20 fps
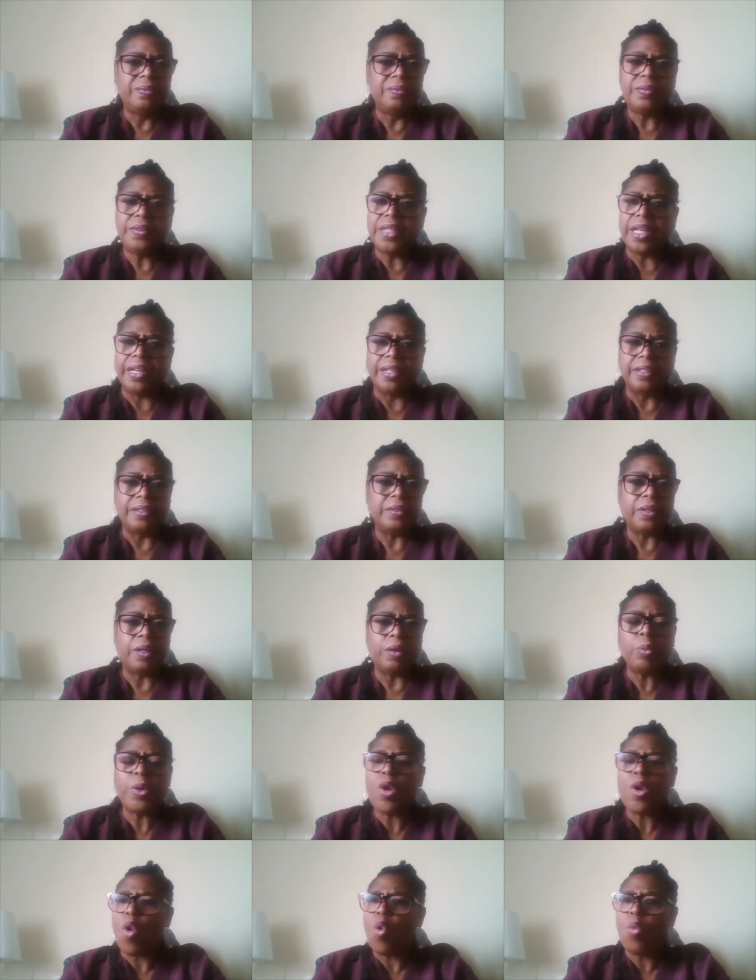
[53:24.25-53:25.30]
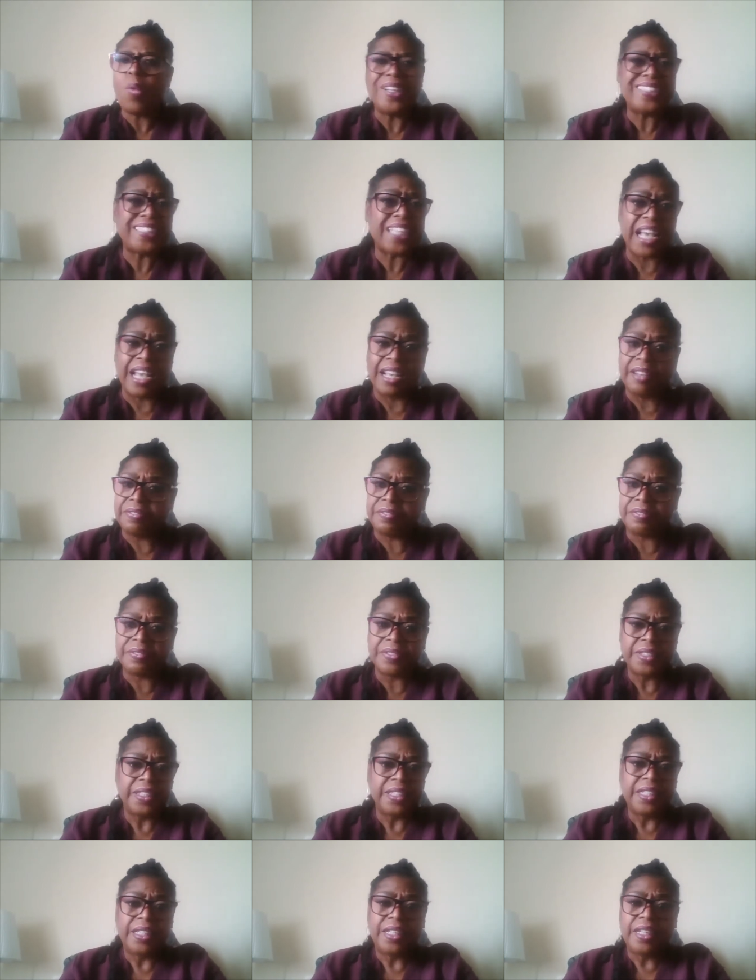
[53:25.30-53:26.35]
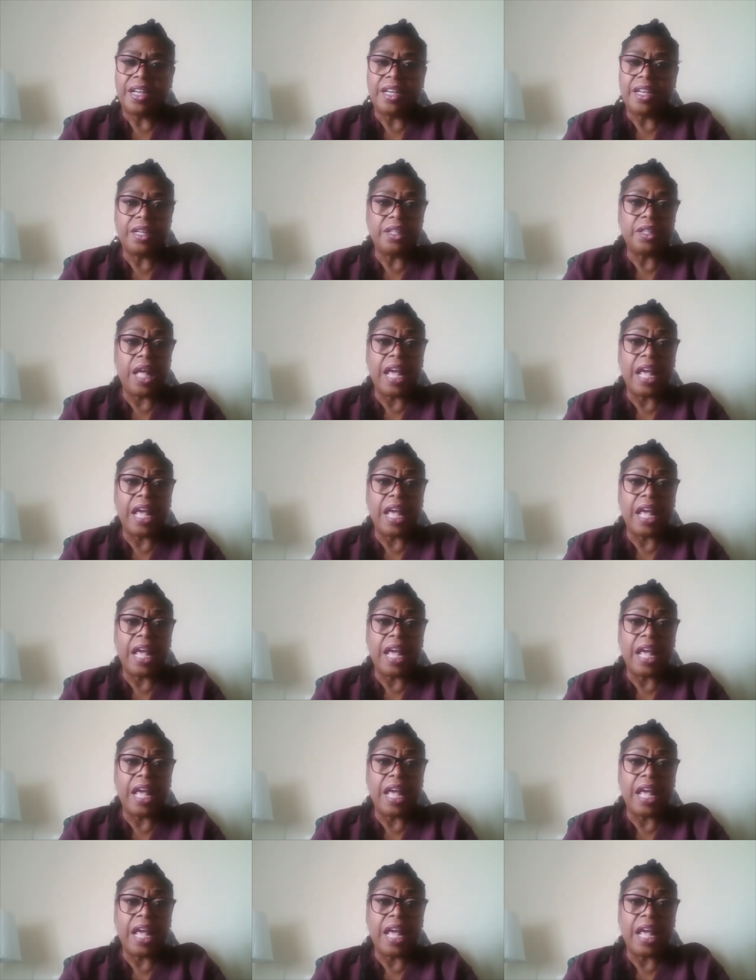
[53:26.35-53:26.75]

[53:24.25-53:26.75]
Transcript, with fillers: Yeah, we hmm. always have, uh,